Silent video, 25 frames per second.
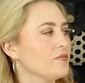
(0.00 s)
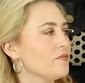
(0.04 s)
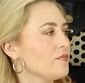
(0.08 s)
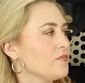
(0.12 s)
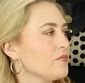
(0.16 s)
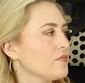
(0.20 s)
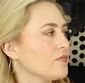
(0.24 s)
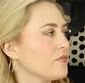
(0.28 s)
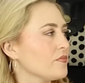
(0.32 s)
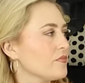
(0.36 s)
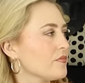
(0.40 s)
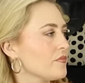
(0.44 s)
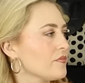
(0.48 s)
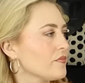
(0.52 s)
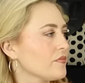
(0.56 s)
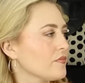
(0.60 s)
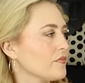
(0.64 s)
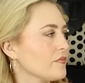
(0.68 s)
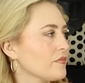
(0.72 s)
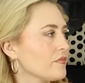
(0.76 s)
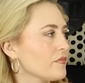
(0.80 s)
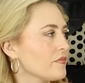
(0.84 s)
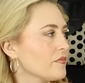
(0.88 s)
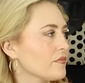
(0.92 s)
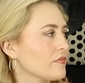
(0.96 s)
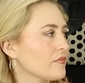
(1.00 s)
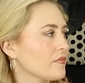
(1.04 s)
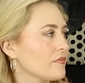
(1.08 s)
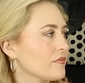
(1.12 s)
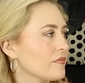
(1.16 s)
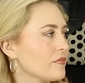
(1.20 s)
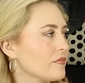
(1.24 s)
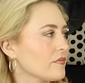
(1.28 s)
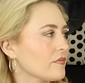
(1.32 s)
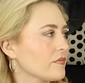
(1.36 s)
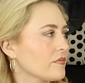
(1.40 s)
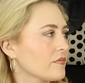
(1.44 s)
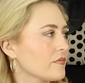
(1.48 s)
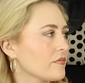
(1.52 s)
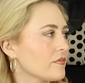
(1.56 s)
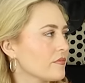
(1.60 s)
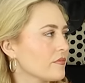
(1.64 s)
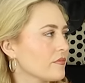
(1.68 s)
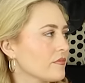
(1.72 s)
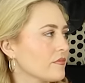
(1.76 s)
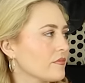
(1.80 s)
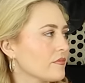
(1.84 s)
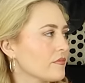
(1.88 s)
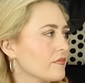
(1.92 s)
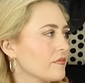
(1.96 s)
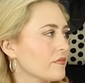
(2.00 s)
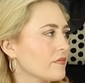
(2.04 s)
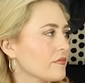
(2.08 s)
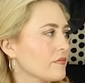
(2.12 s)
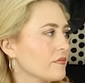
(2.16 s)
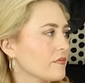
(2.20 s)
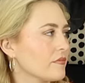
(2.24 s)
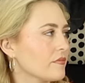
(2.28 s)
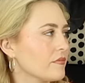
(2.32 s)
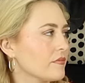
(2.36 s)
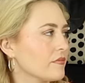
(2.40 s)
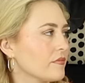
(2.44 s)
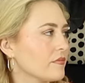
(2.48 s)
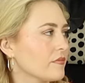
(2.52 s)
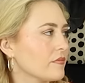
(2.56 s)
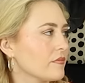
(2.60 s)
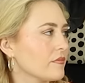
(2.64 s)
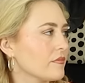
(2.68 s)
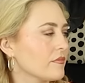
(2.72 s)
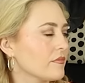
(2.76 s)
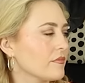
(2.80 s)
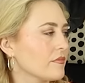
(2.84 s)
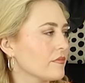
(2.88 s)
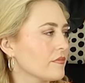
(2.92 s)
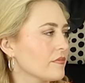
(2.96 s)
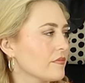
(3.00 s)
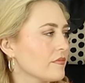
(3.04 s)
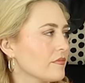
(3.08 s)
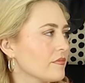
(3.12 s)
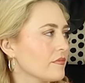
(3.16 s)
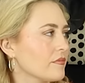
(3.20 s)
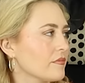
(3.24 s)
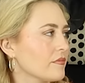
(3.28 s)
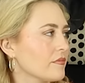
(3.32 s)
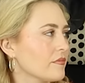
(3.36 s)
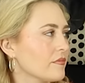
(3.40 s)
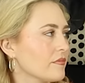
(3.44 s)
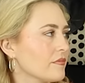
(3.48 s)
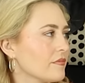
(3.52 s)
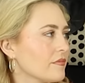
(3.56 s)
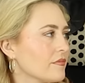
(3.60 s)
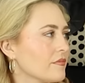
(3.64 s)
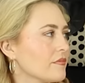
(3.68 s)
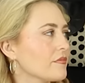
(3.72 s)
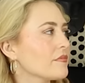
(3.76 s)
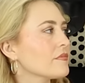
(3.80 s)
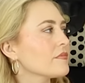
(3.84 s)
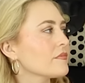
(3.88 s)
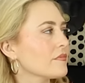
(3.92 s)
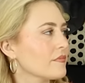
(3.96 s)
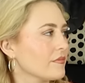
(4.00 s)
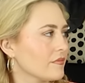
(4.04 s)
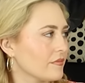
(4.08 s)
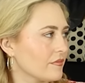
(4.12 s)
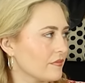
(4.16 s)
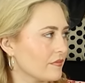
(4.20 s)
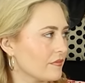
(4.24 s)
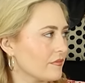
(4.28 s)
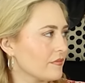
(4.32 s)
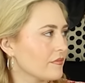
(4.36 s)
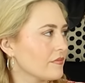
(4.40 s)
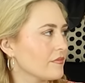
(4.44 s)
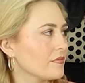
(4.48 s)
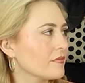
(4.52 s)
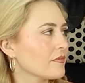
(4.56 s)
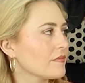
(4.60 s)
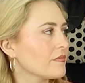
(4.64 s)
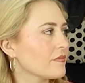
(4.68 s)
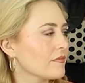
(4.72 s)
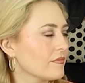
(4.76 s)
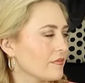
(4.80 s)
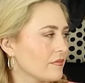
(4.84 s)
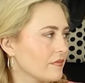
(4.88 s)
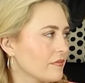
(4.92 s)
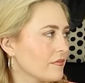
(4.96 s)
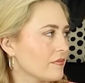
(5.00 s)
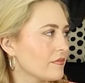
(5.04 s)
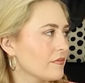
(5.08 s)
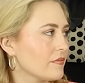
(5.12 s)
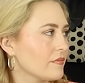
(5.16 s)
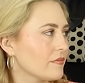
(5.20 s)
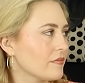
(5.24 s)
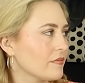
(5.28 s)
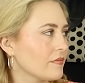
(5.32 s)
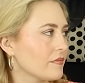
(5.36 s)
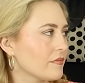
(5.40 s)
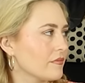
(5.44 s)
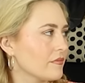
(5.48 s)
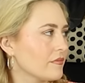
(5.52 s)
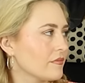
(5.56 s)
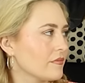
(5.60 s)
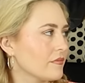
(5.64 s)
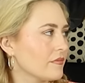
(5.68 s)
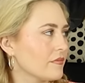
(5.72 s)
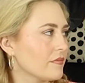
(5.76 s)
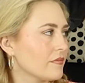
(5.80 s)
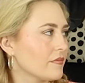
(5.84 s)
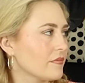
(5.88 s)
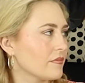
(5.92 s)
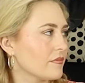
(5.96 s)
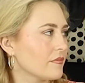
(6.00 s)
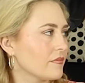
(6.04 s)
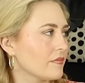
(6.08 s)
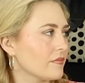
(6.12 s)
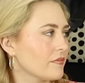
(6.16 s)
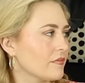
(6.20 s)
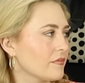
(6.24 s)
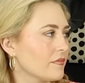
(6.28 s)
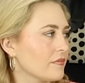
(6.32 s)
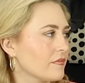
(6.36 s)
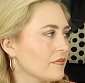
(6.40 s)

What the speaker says: This person isn't speaking.